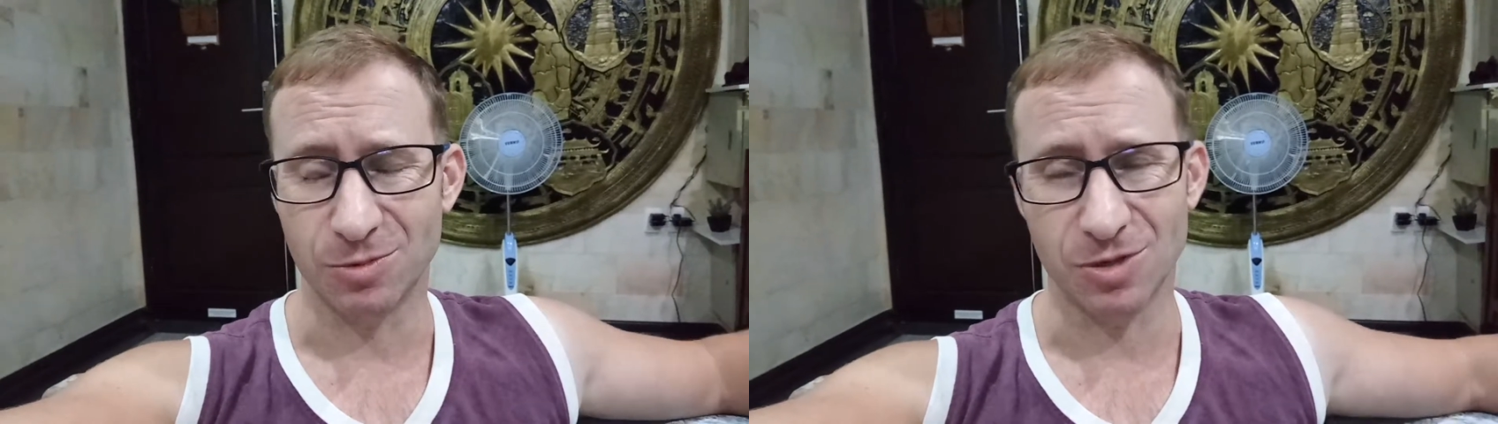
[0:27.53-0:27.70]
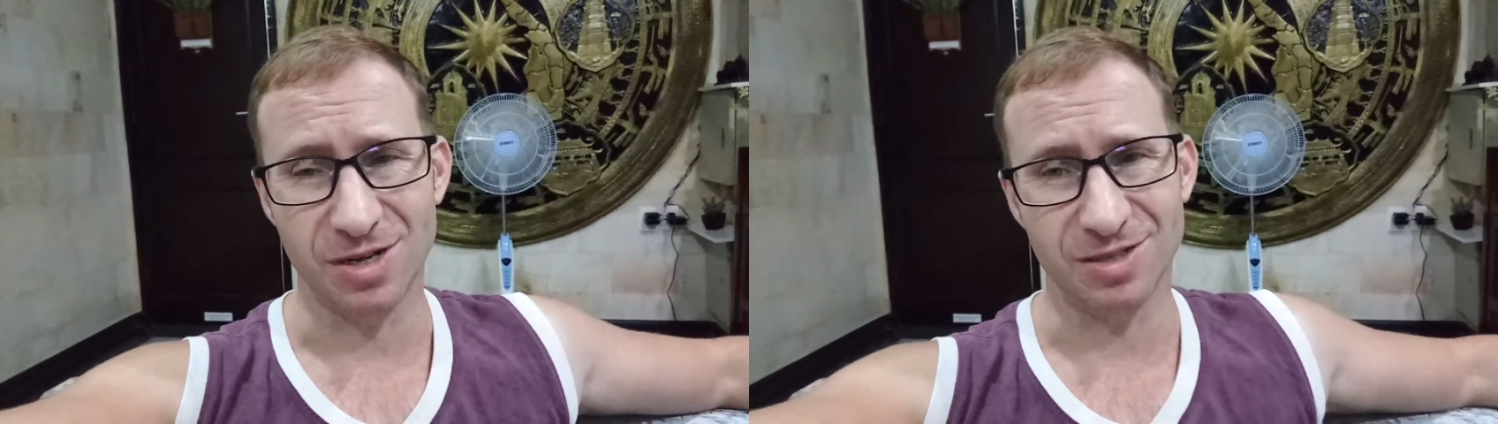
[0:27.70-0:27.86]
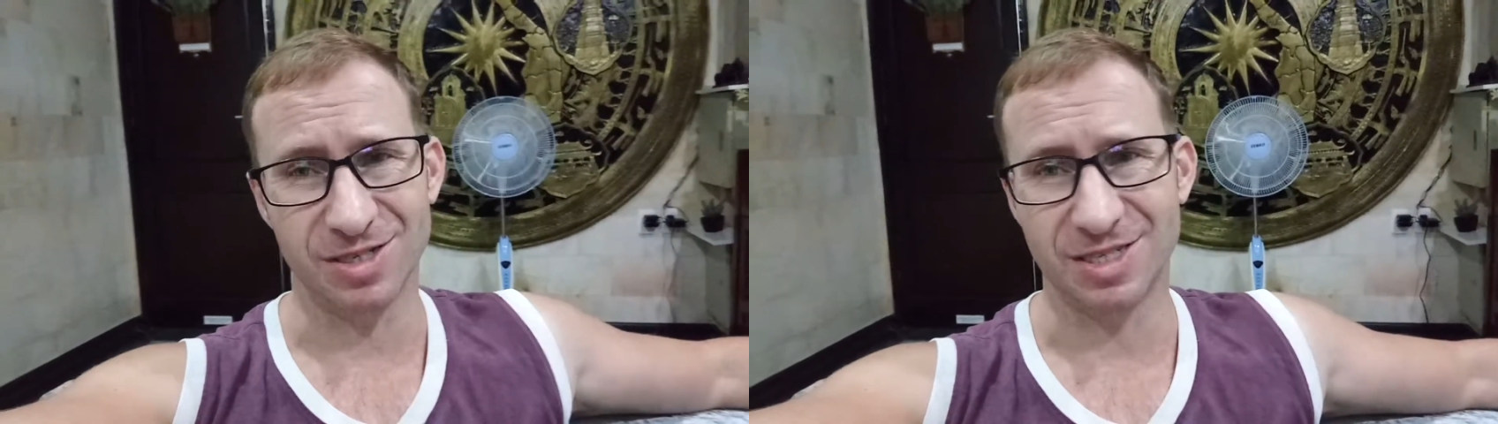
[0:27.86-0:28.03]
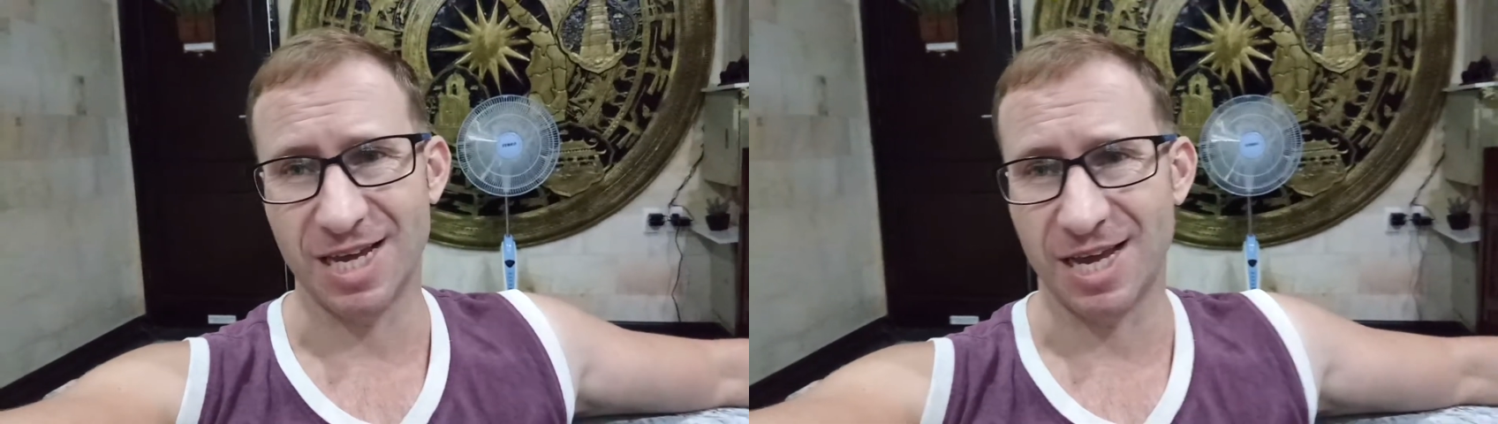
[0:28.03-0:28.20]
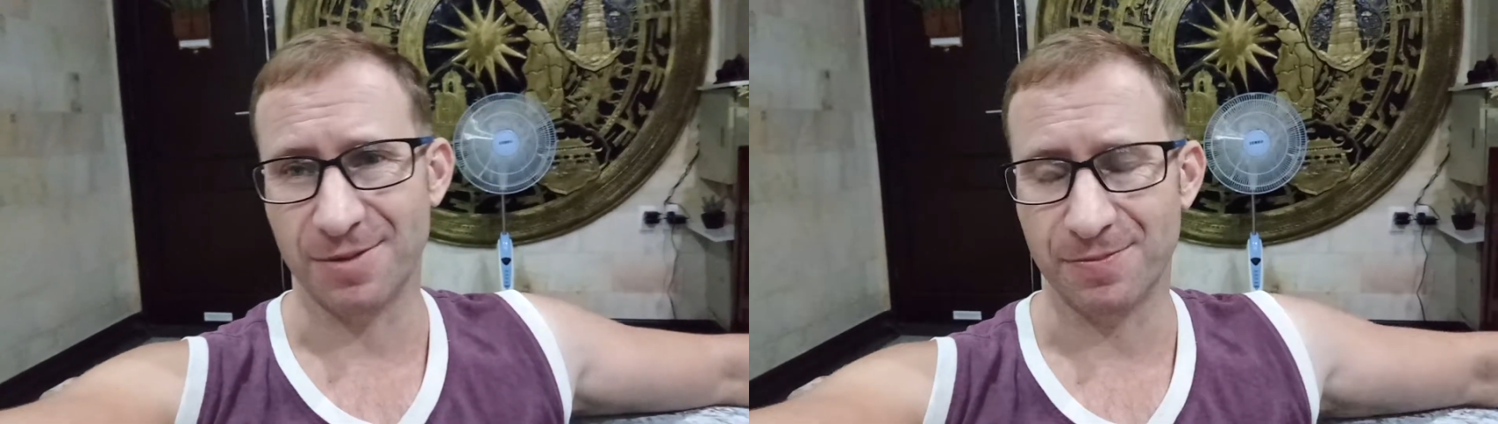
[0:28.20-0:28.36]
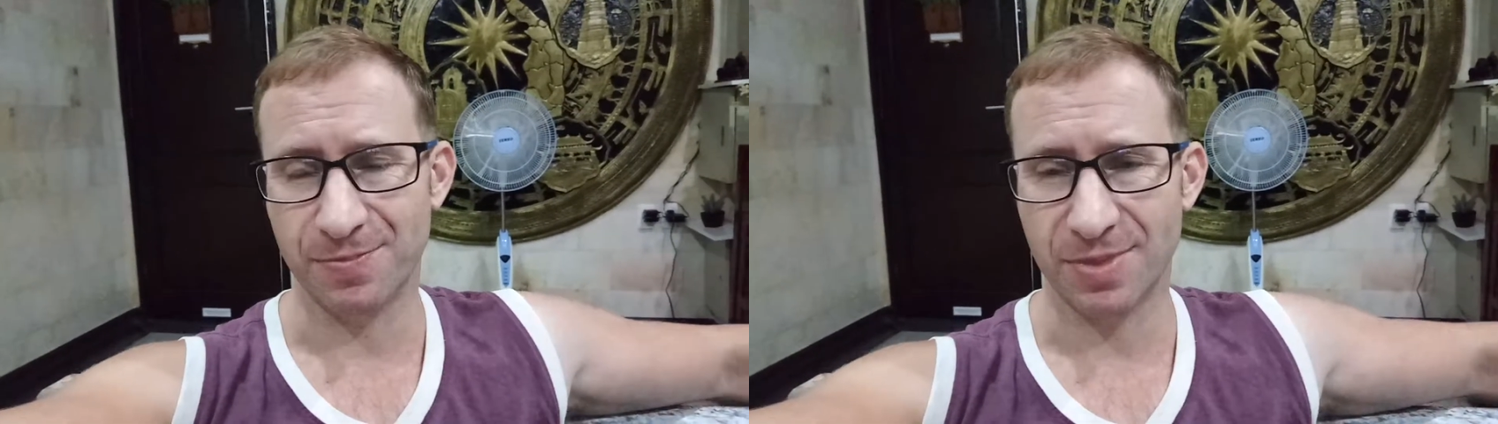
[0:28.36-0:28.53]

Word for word: I'm trying to say.